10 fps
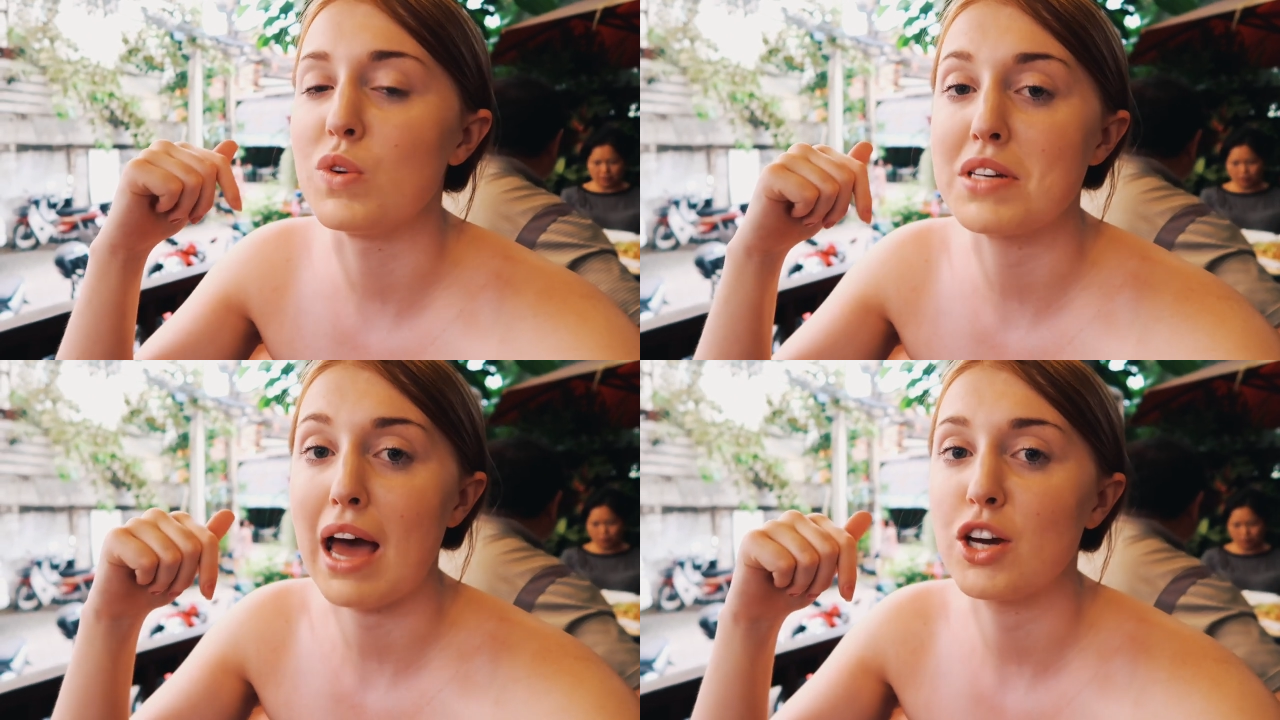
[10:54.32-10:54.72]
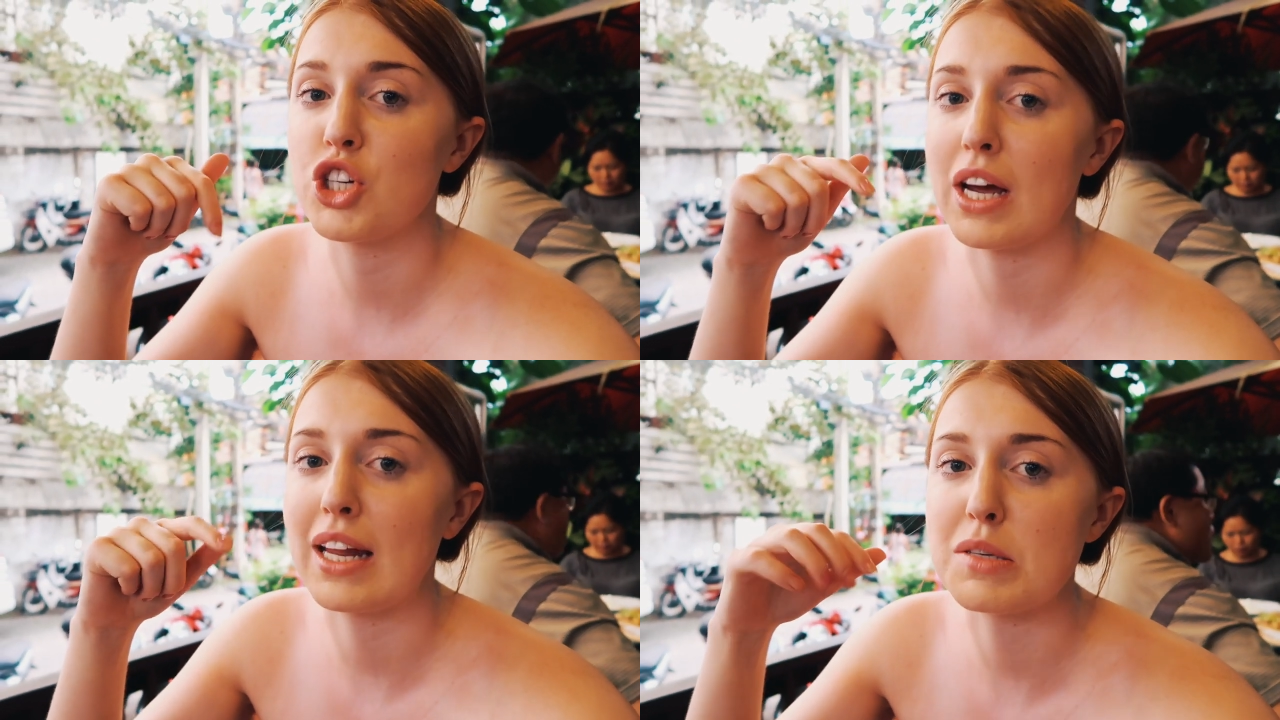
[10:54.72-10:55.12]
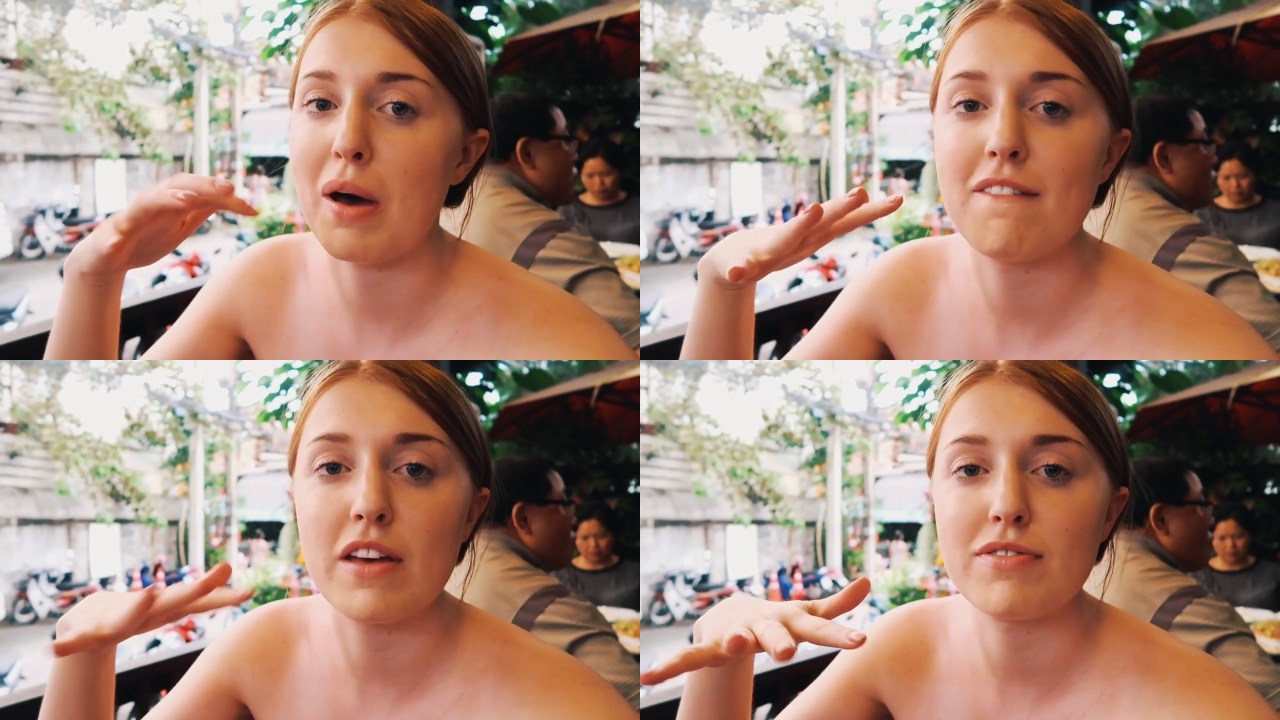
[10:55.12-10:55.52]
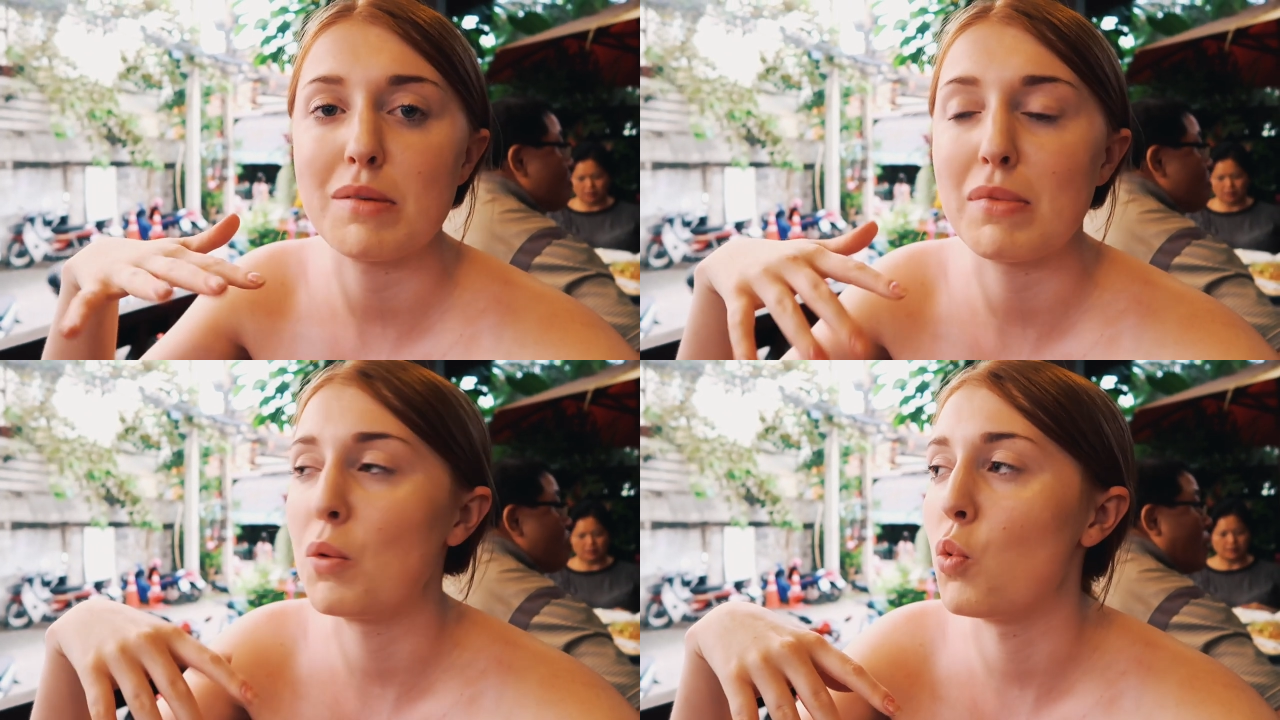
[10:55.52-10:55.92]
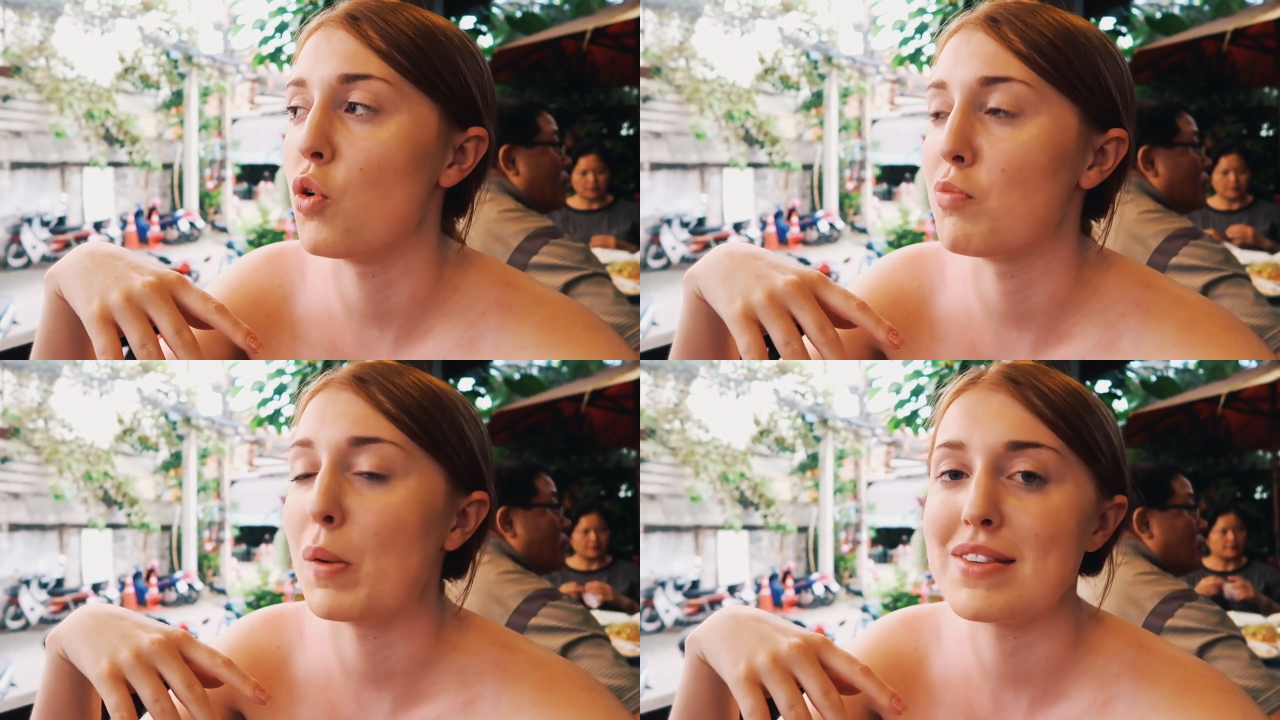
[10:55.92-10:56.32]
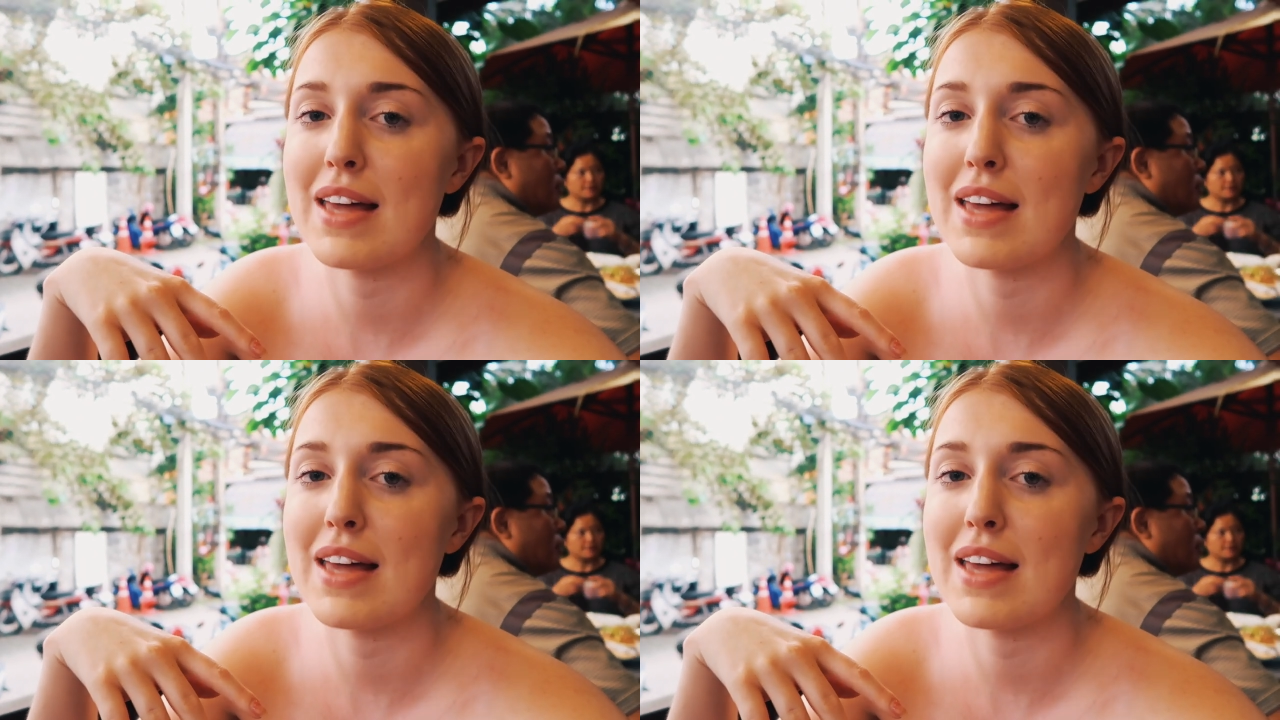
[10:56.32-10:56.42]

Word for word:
Speaker 1: called Dash, and it's about a 15-minute walk from where we're